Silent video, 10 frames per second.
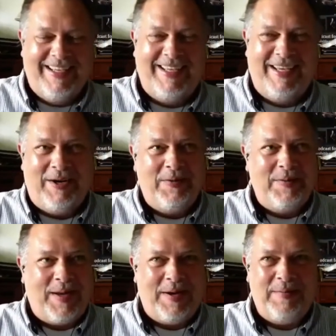
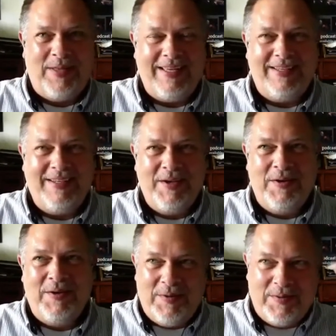But I'm thinking,
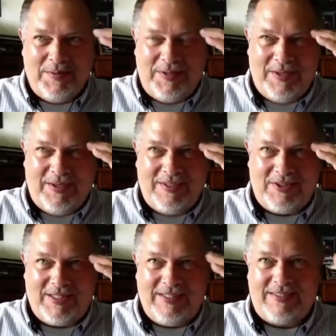
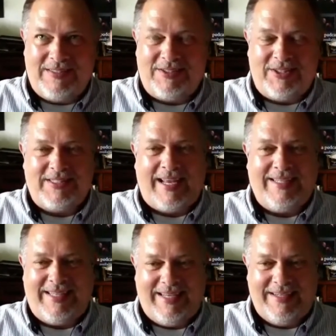she's
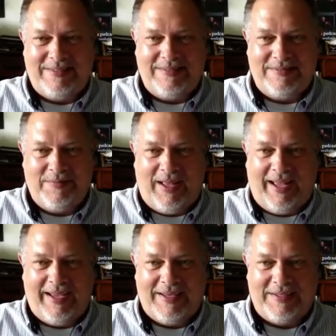18,
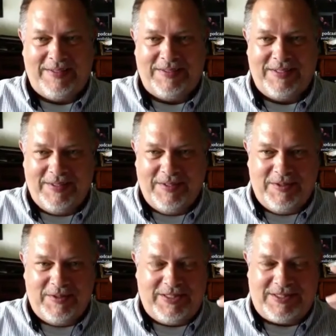and
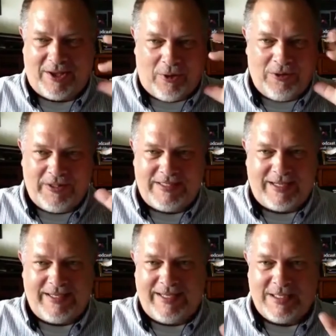she's got all these
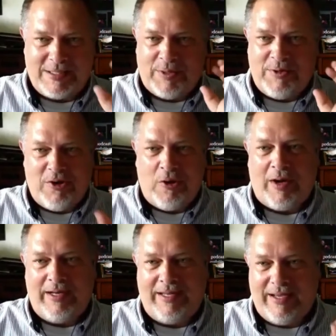ideas, but no
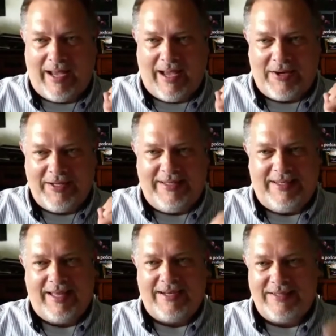idea how to
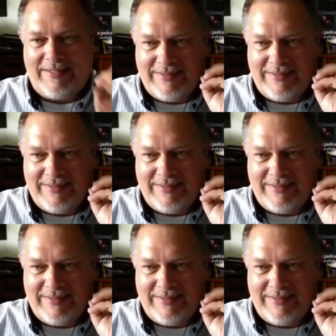get it